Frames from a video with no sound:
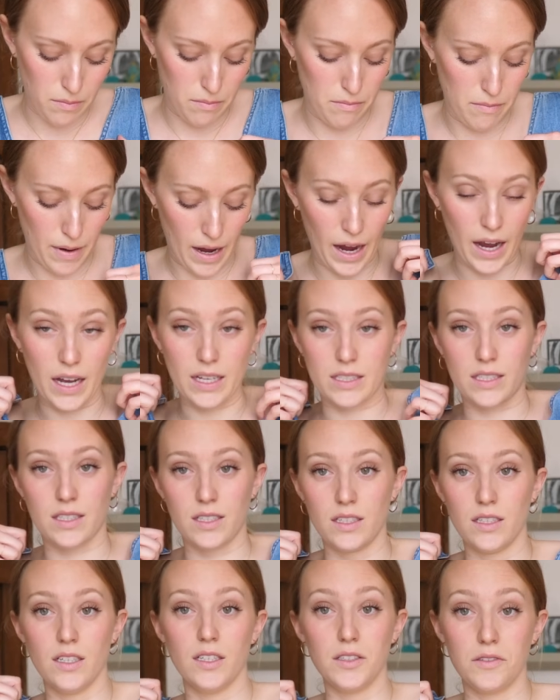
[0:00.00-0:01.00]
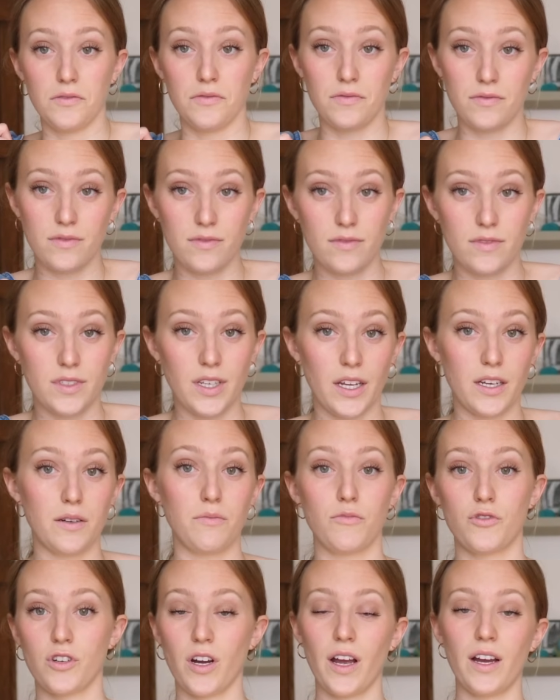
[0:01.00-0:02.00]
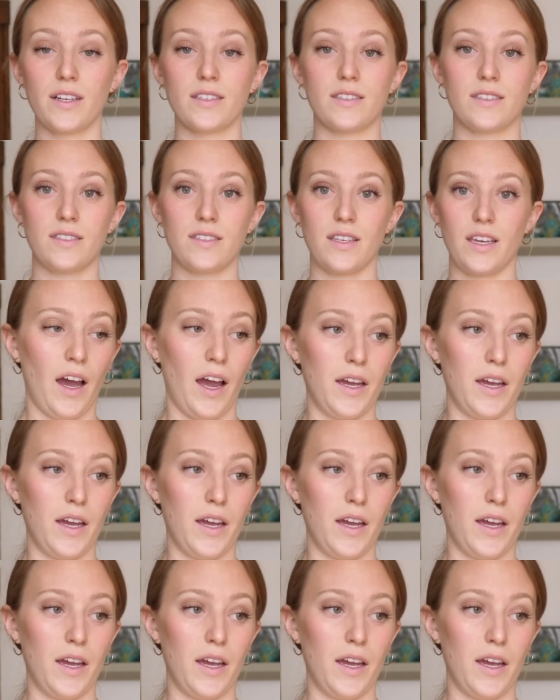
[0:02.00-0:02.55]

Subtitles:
massive denim dress.